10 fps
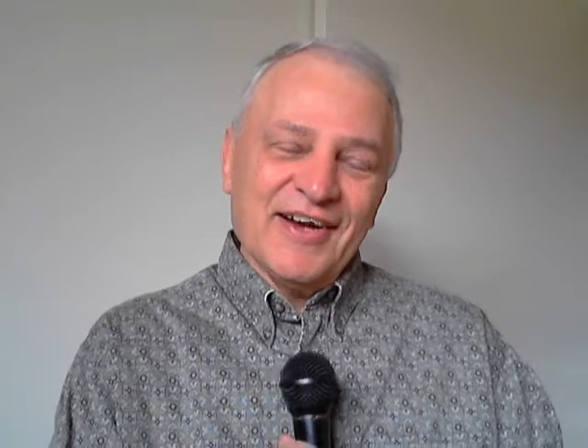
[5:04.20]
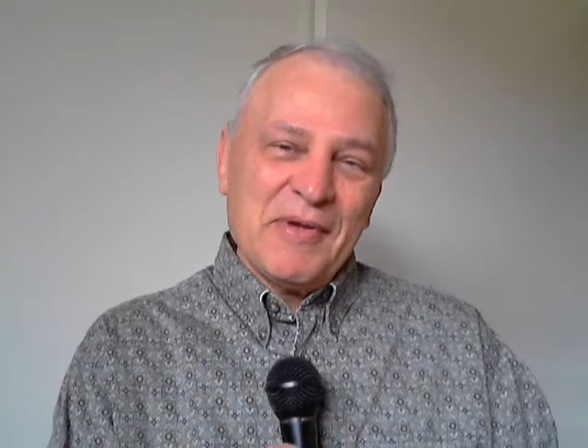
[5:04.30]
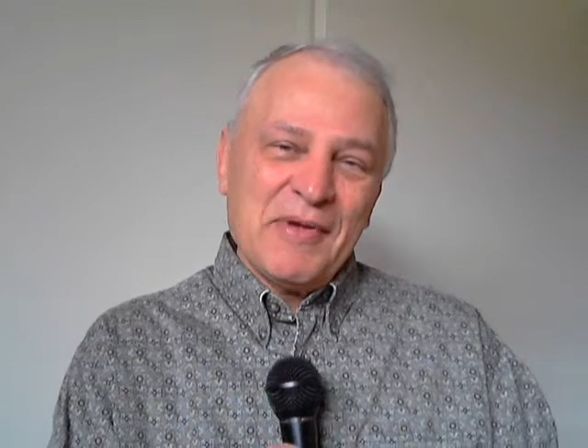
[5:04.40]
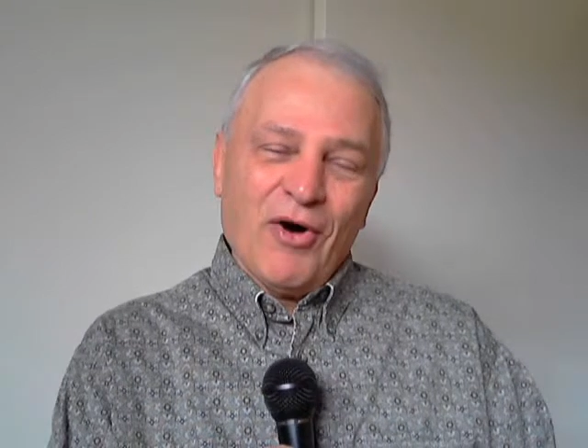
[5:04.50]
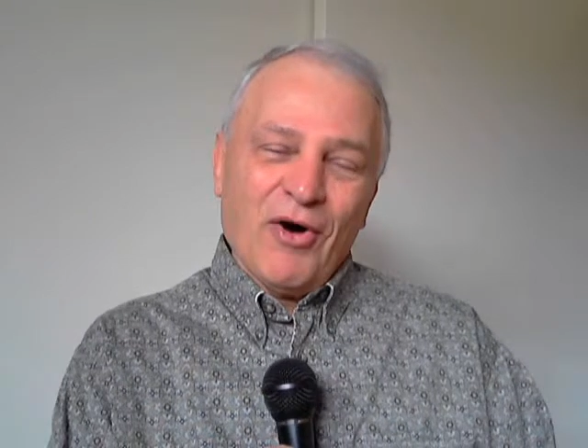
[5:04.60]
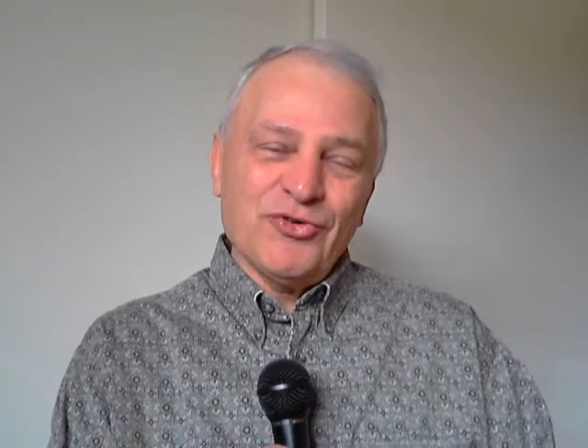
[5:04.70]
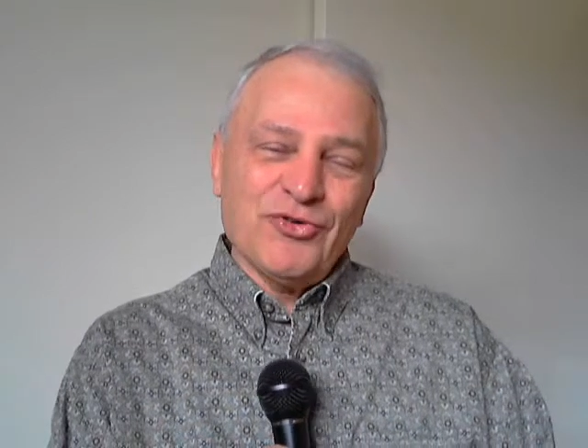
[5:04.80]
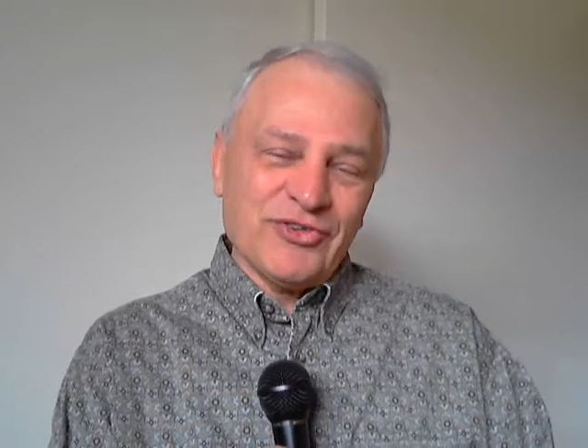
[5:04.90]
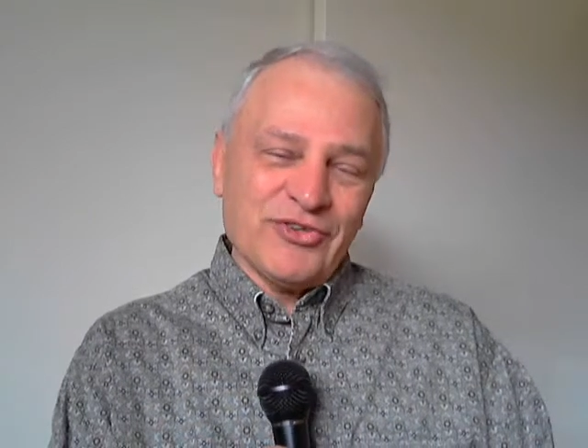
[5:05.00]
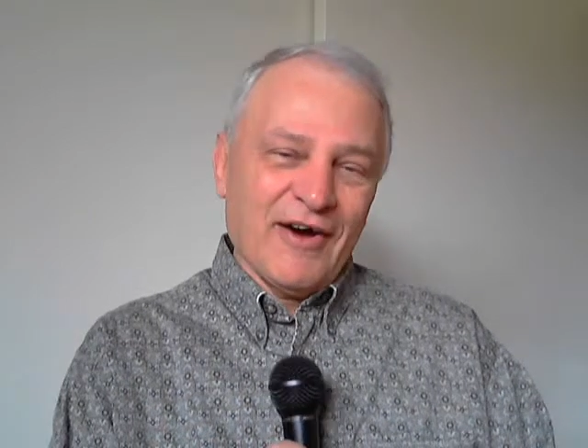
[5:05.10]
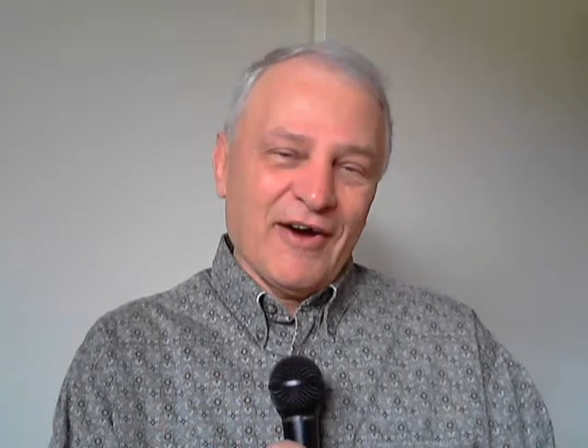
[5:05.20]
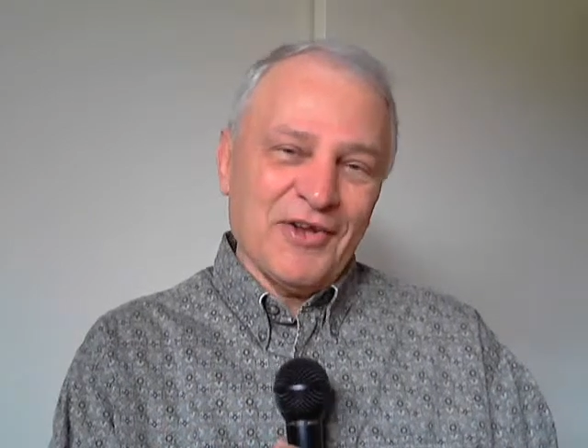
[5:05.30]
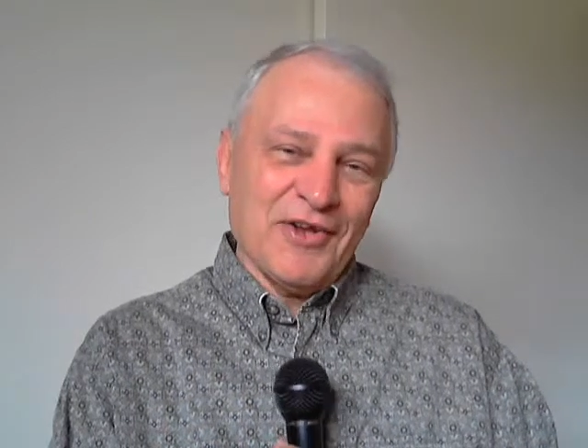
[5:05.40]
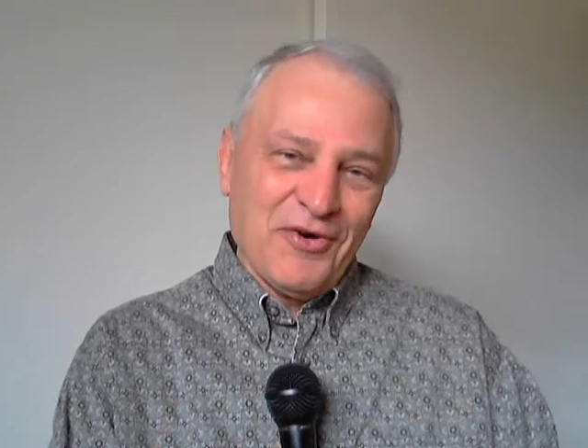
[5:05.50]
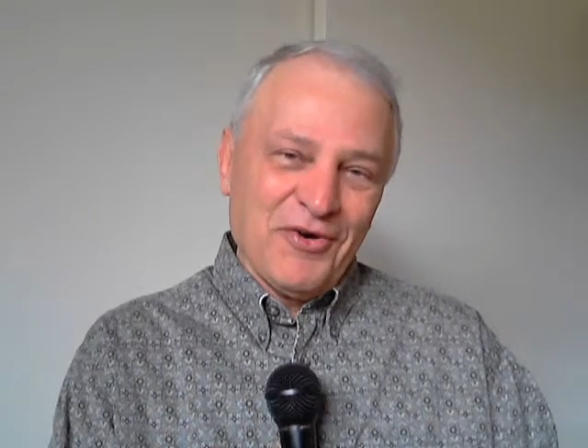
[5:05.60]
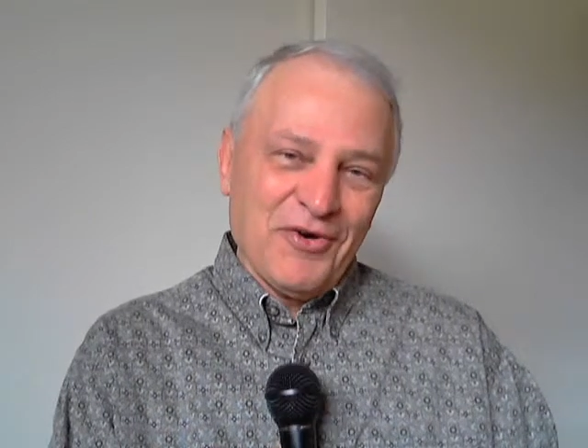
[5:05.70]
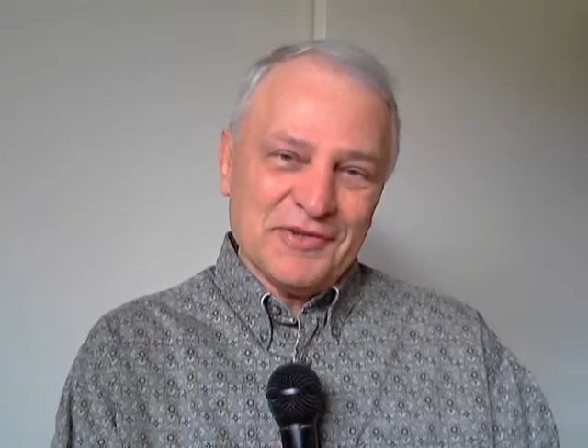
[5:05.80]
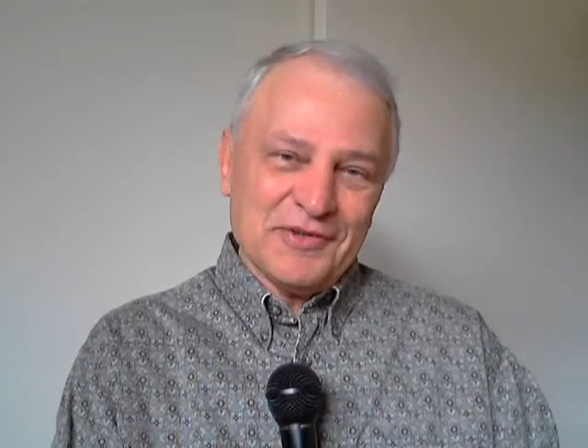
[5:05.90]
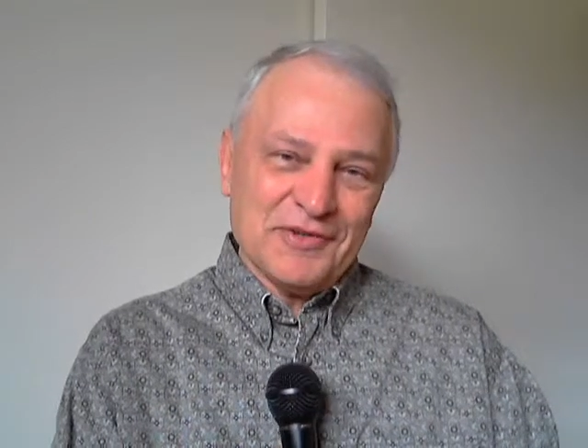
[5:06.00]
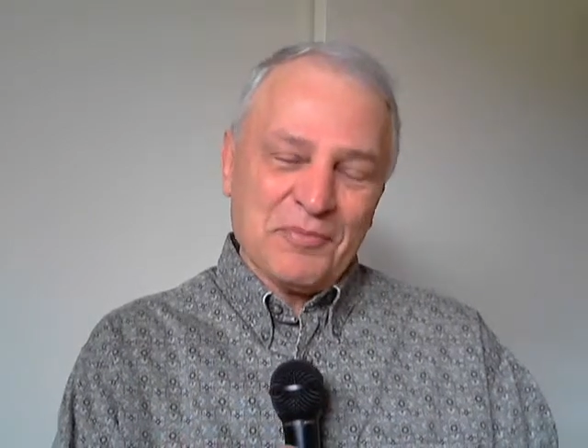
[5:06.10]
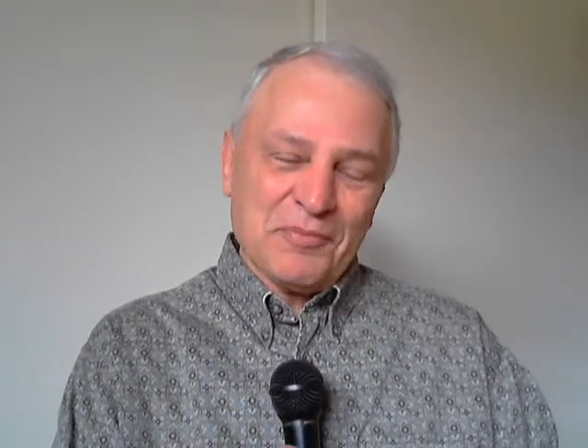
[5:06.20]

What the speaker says: Be bold yourself, you know, to